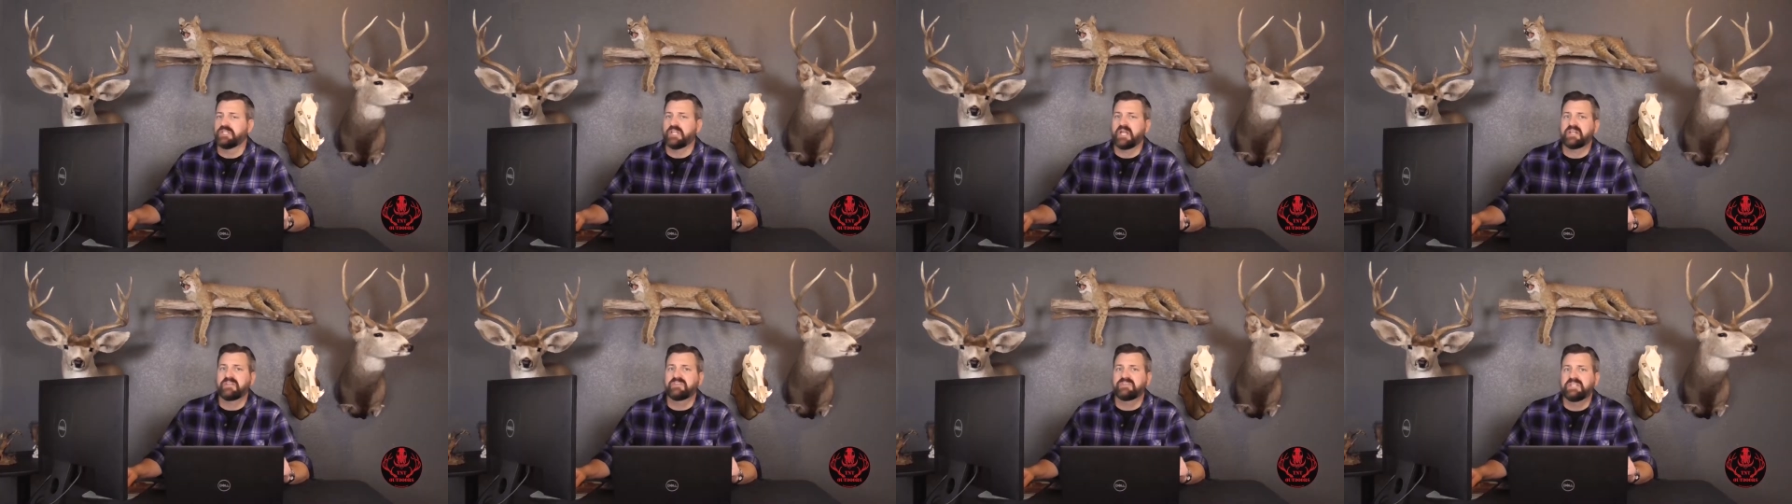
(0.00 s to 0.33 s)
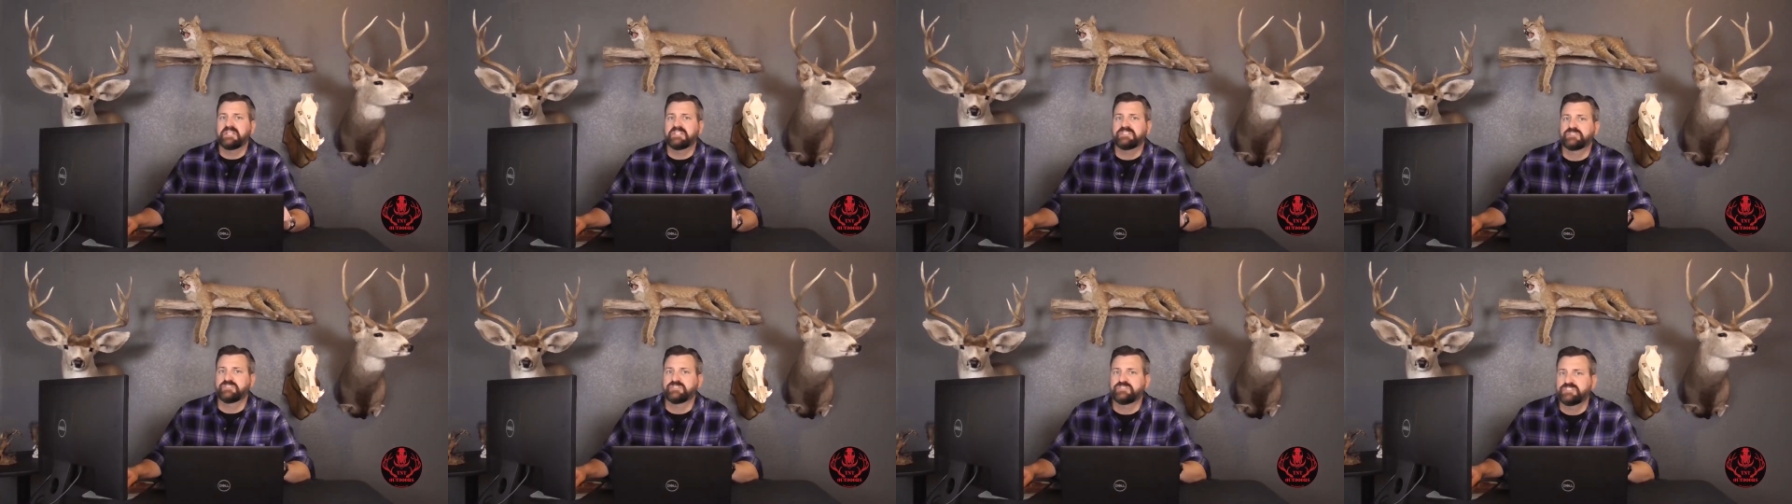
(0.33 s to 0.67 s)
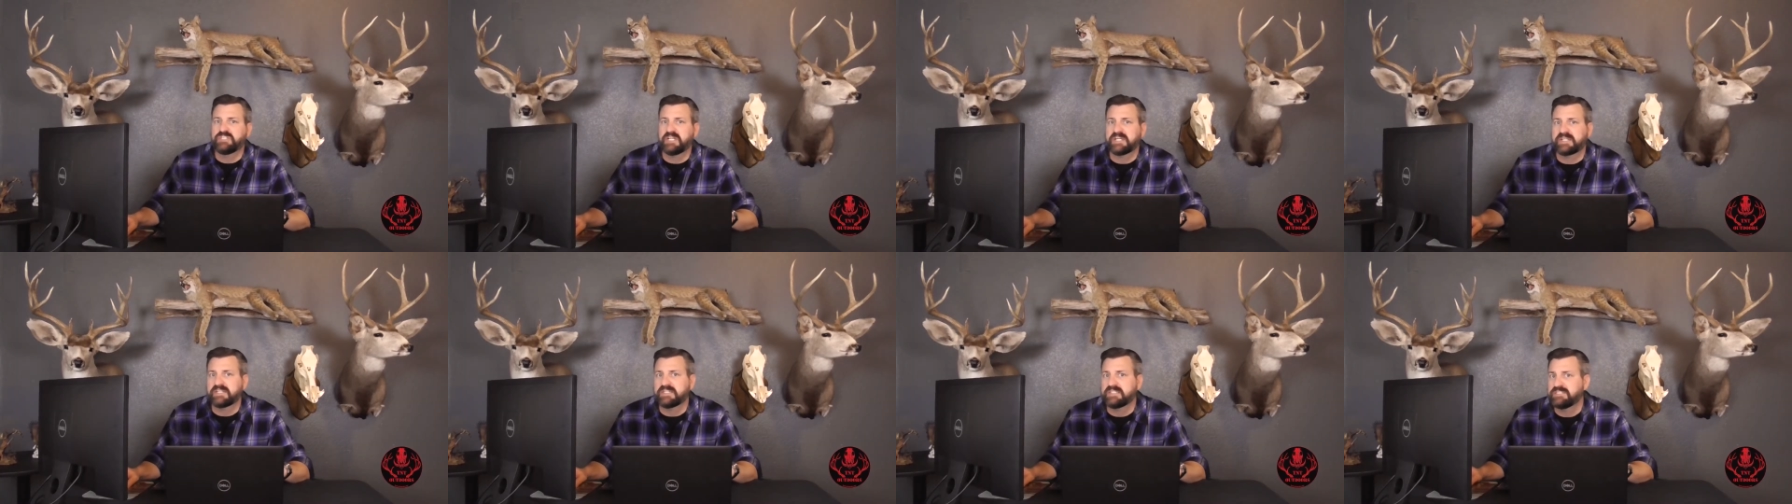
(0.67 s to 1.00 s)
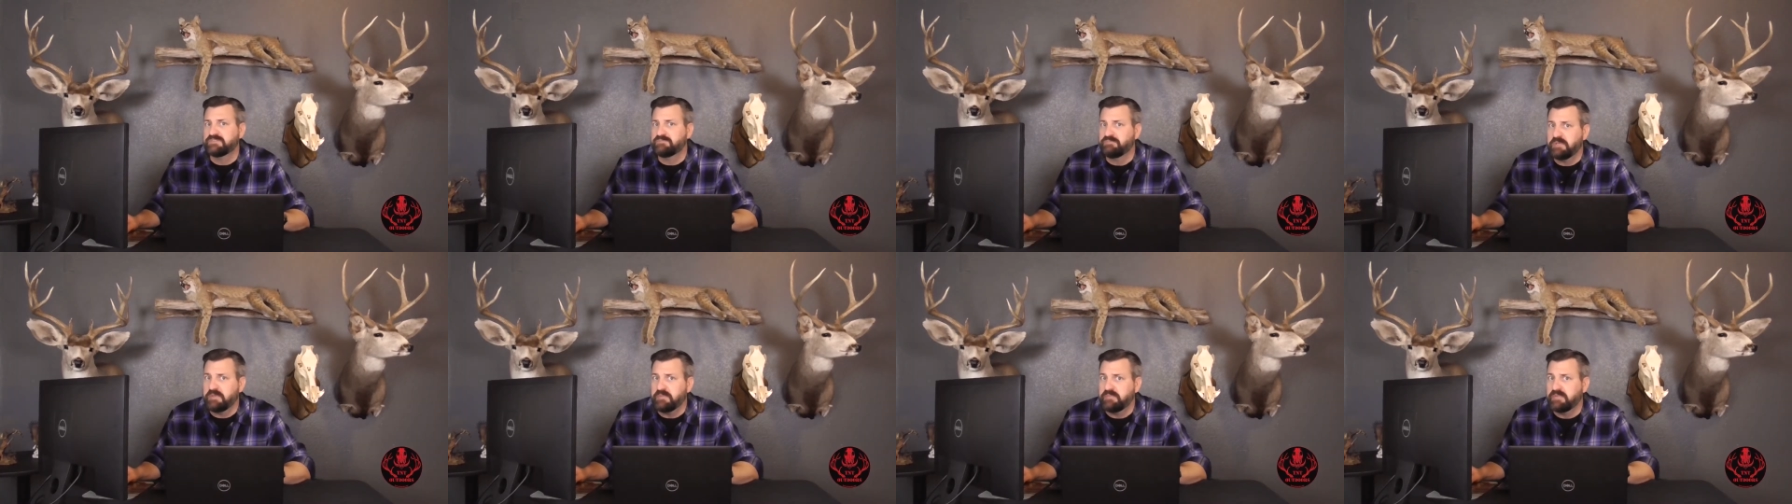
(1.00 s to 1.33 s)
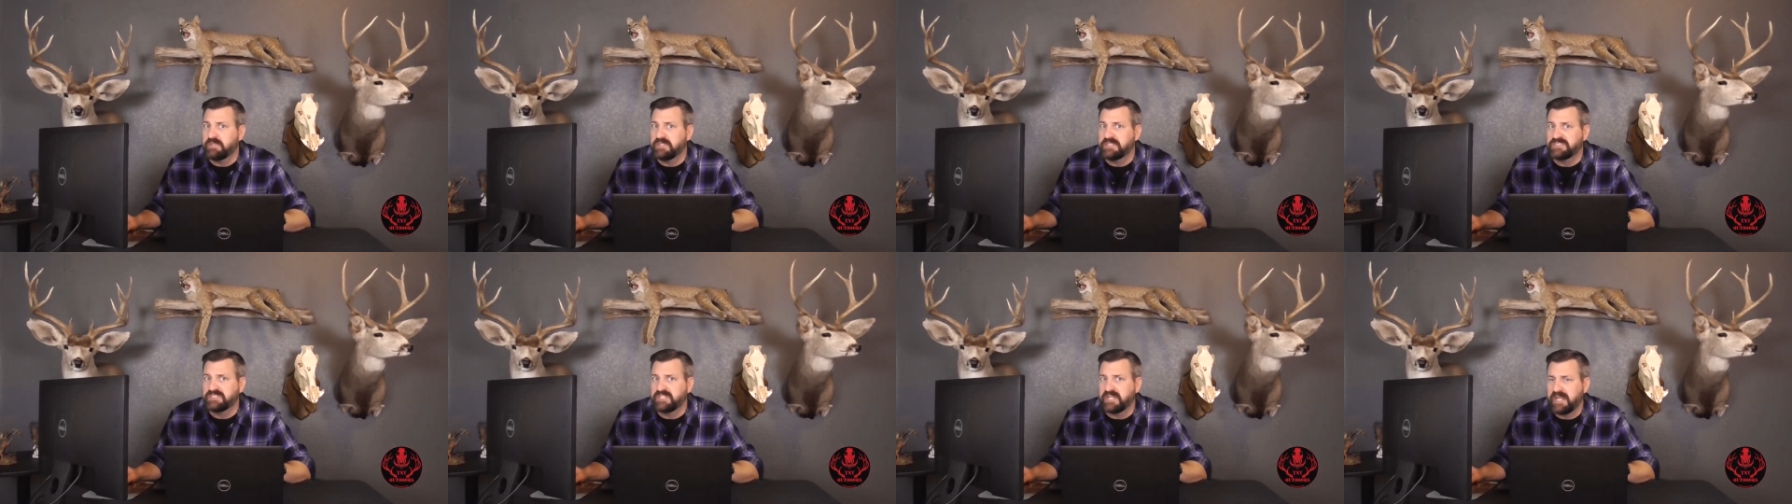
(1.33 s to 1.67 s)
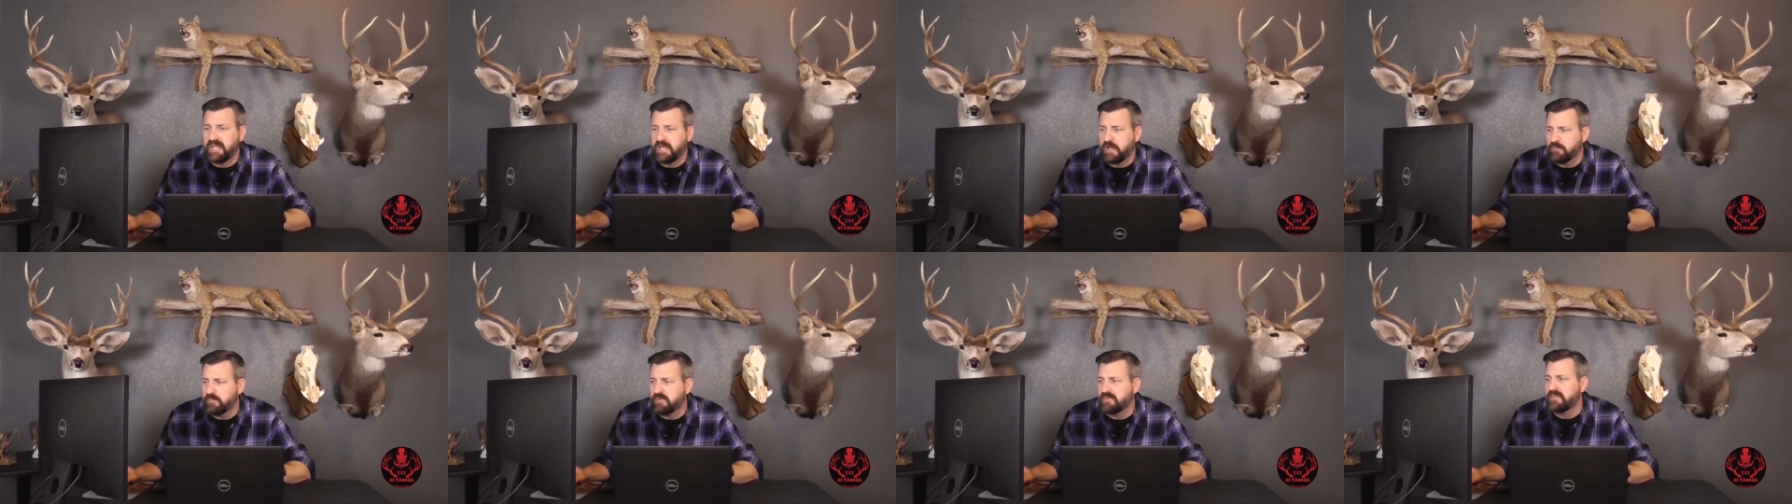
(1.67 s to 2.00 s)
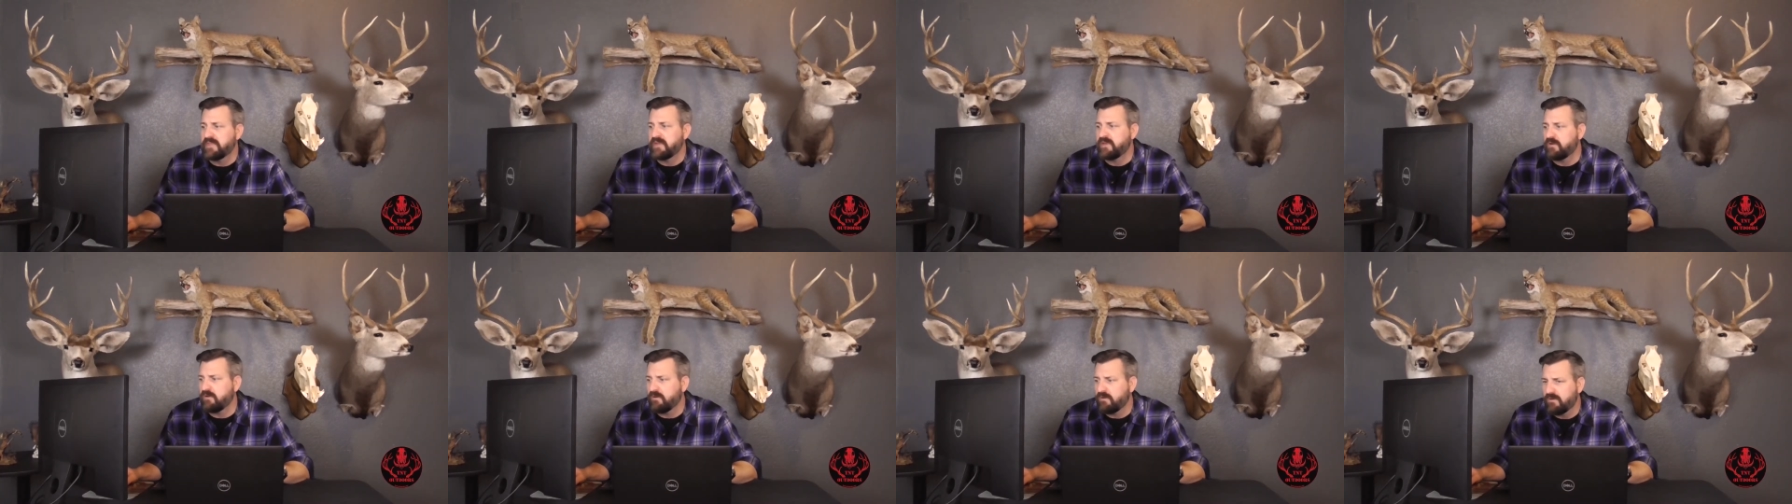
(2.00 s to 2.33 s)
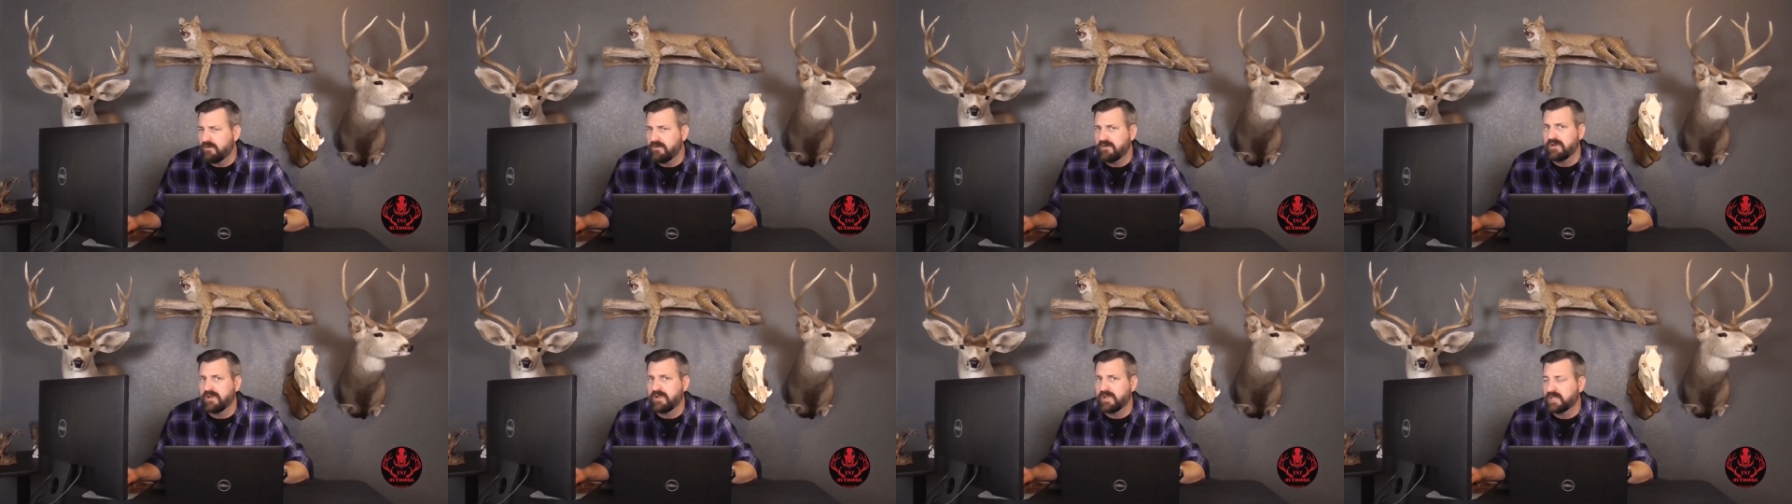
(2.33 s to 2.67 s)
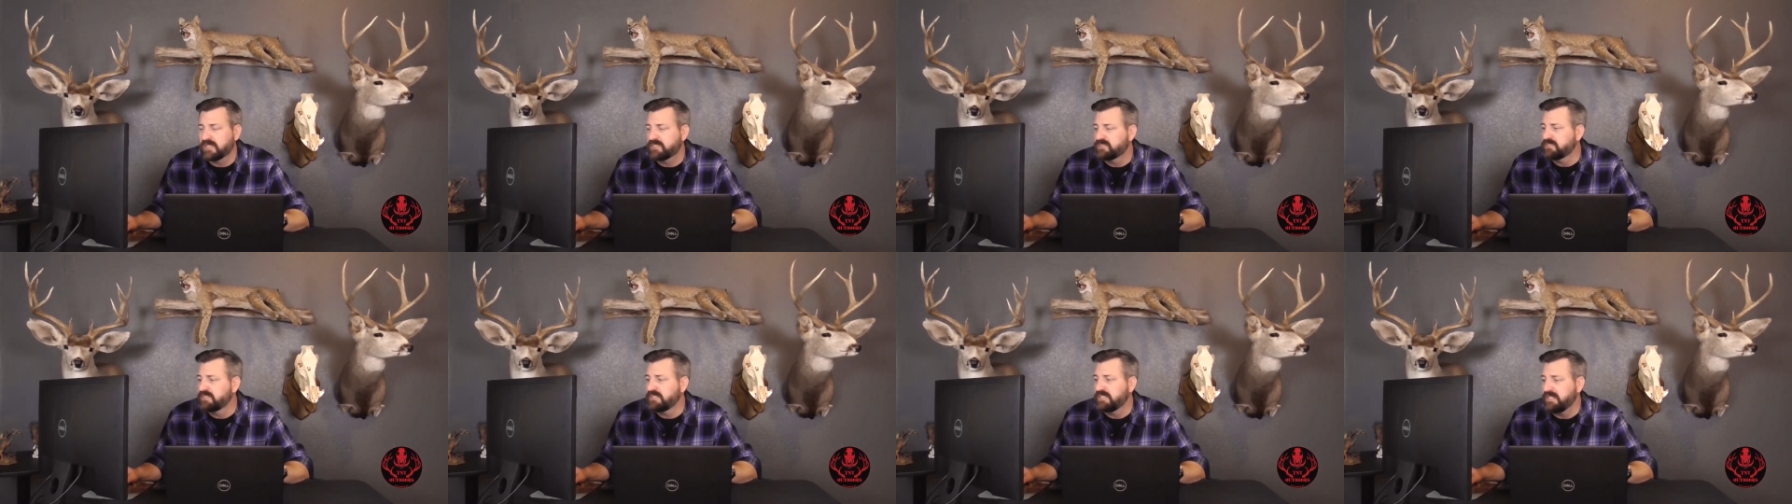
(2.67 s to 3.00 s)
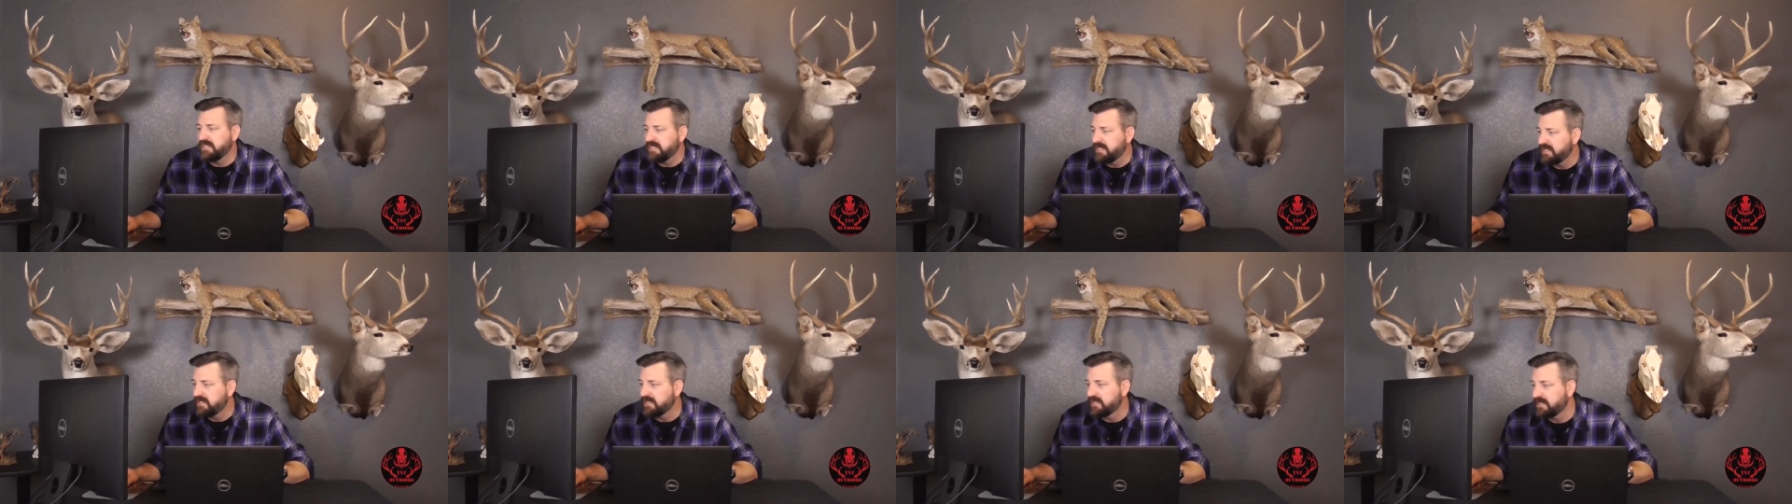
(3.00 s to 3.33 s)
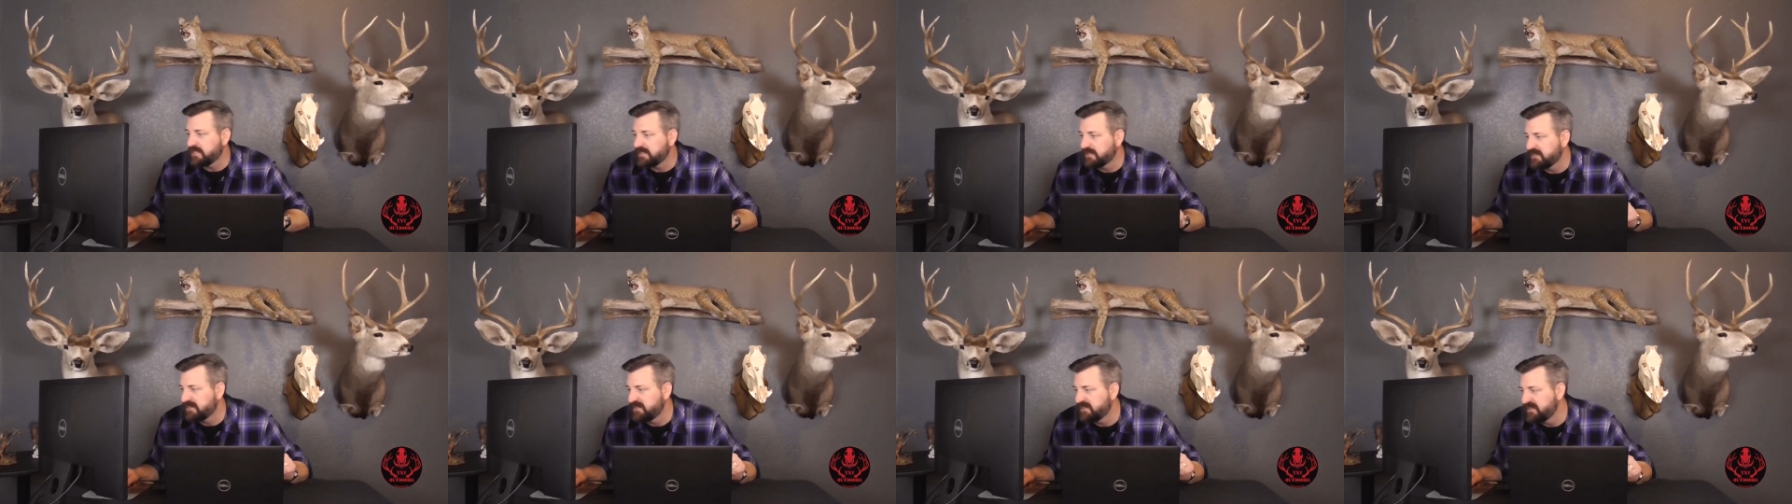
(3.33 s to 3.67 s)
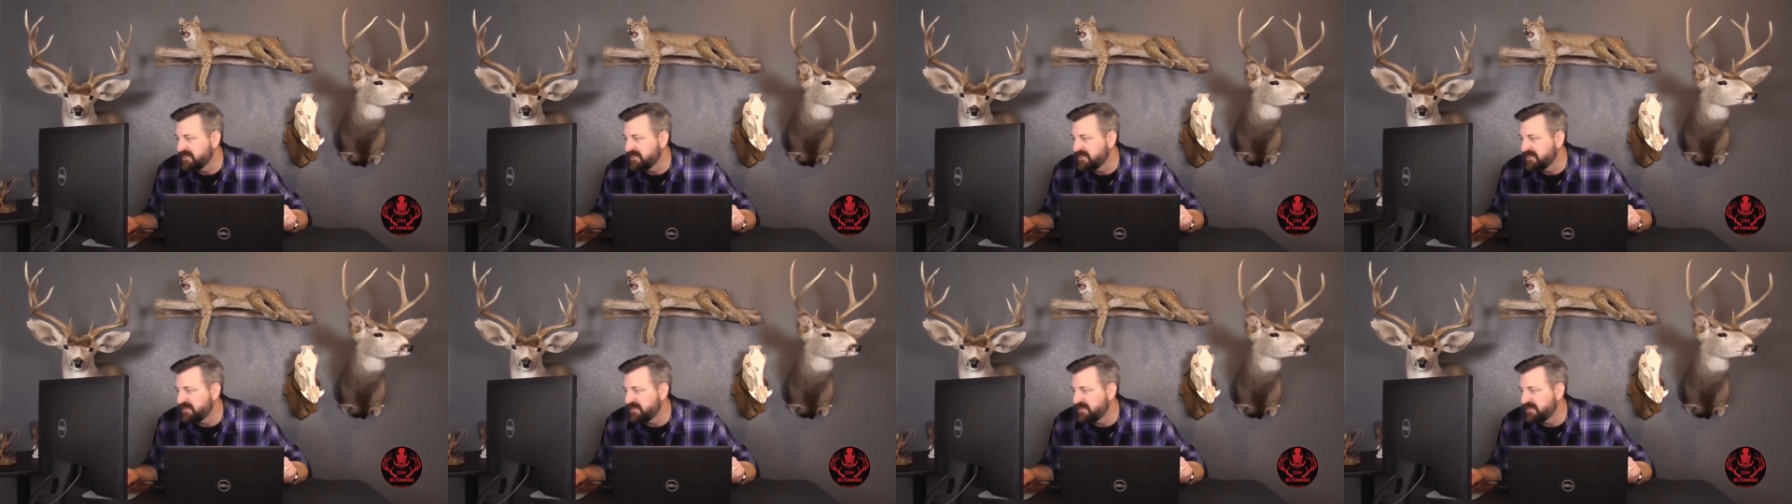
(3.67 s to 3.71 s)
A lot of things are checking this PB&J out, but they aren't actually eating it.